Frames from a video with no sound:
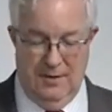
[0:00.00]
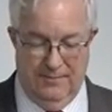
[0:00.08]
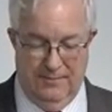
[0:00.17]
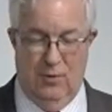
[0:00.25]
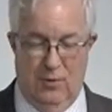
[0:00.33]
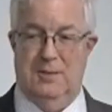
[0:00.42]

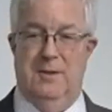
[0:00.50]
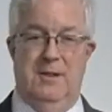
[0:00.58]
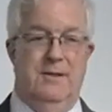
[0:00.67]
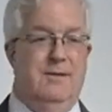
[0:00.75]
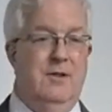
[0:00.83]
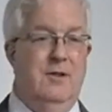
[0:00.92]
enforcement
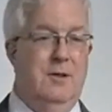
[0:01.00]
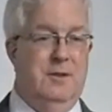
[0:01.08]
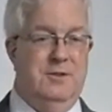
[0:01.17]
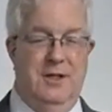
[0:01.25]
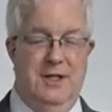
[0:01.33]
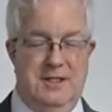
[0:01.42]
of an
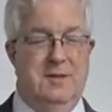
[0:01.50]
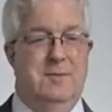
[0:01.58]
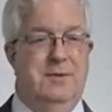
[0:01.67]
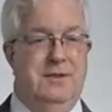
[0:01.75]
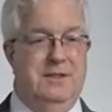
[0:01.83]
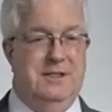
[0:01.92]
arbitration
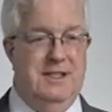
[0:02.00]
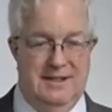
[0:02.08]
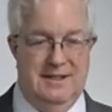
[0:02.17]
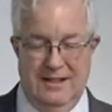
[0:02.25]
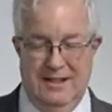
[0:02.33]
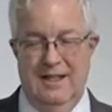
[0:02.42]

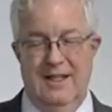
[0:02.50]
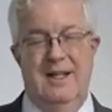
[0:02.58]
proceeding